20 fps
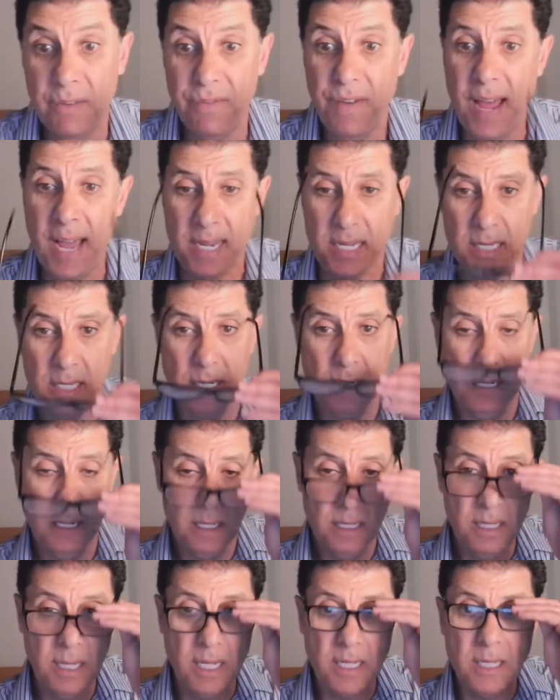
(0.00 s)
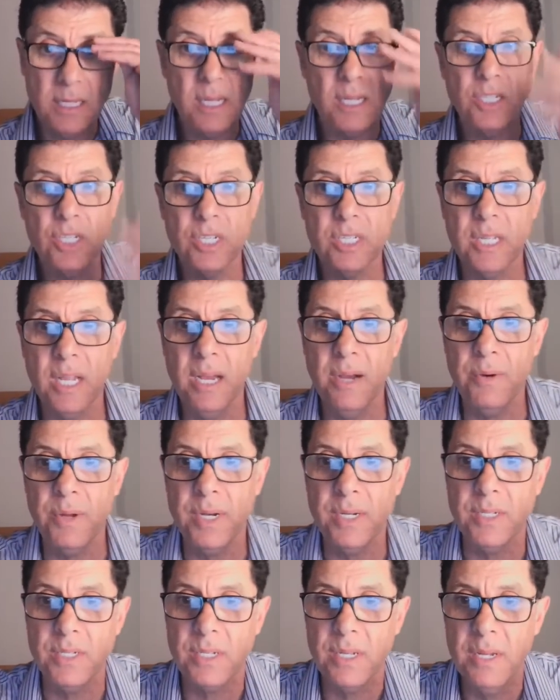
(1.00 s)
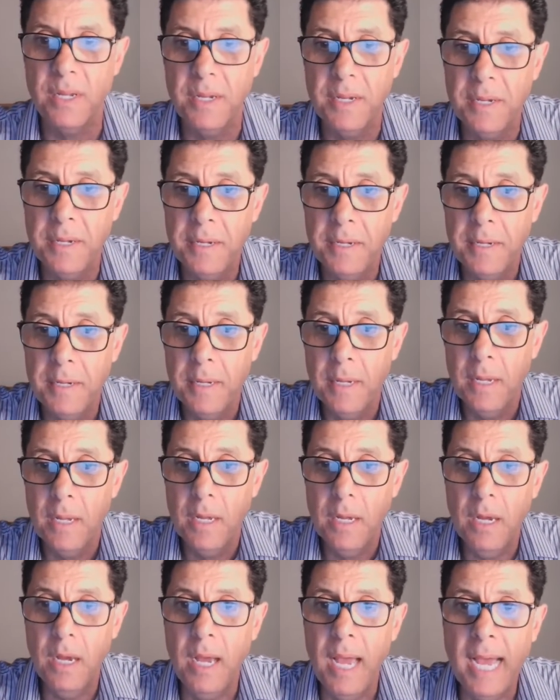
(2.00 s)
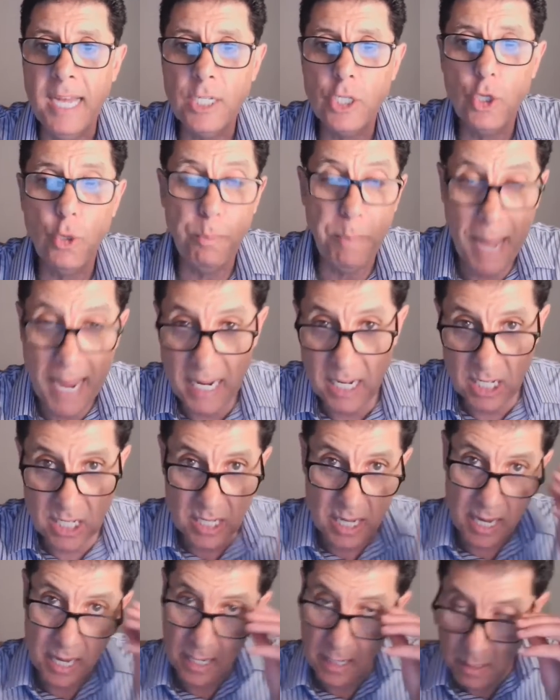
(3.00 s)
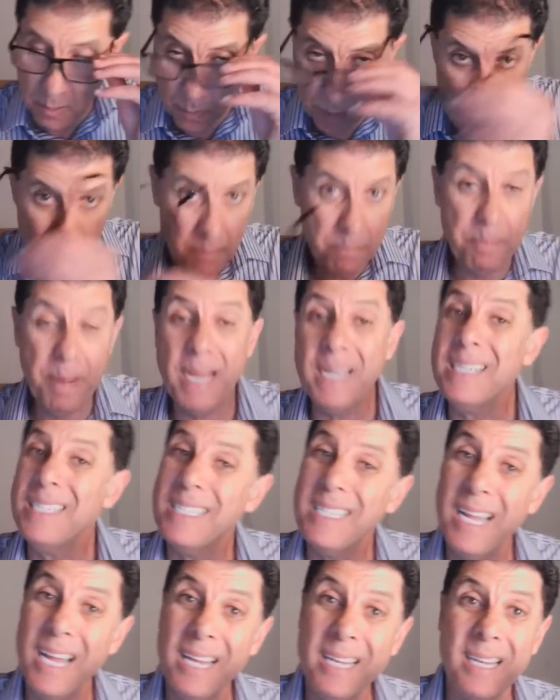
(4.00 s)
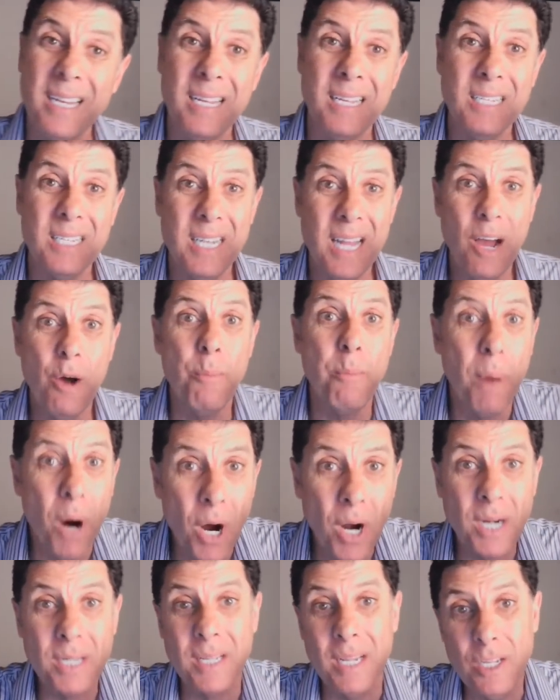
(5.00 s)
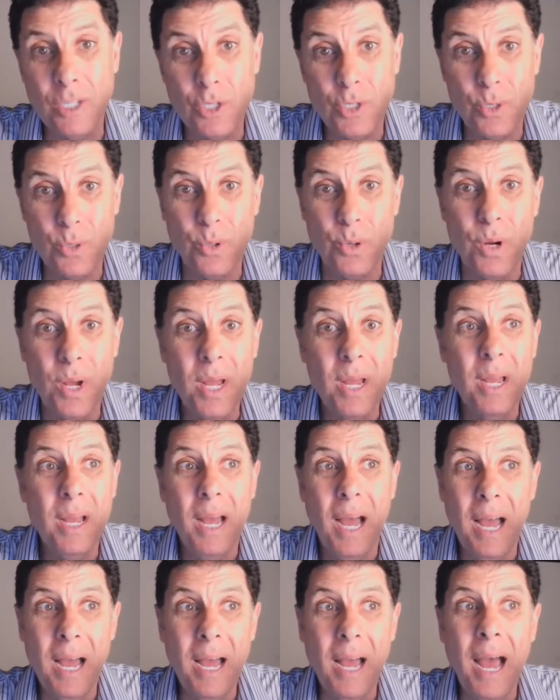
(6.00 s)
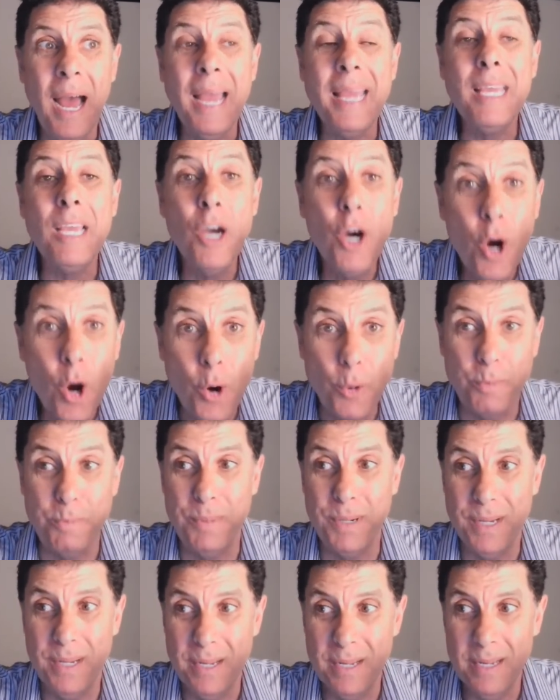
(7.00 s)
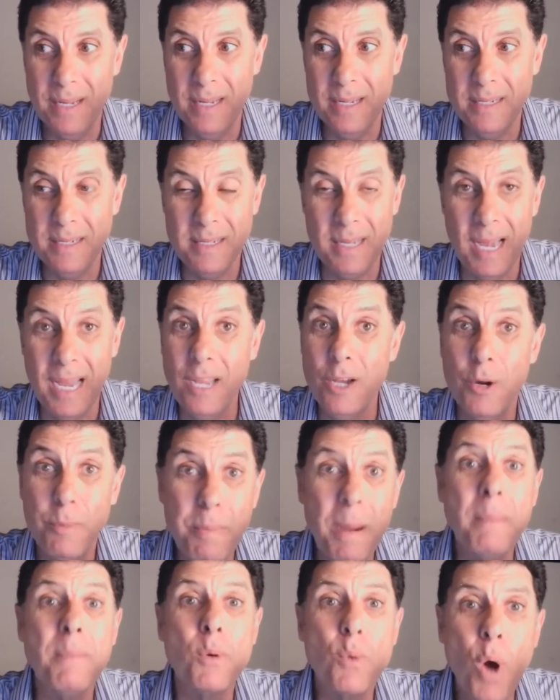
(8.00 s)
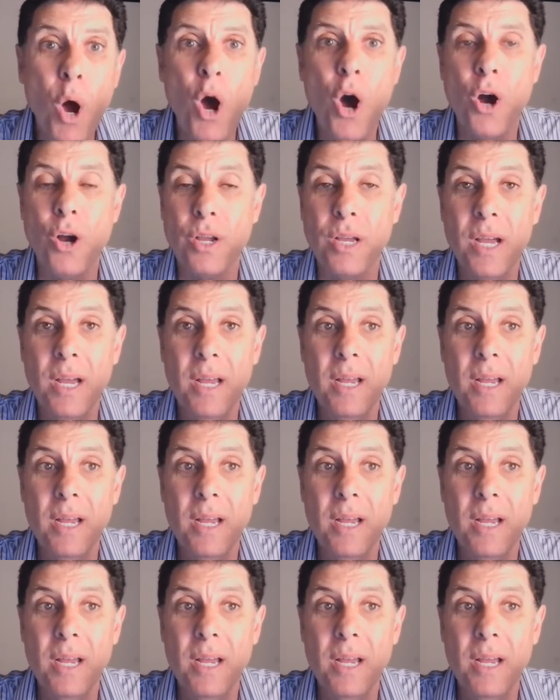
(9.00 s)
fact. That's just how it is. As to Pakistan, well, Pakistan is now marred into, I hope I'm wrong,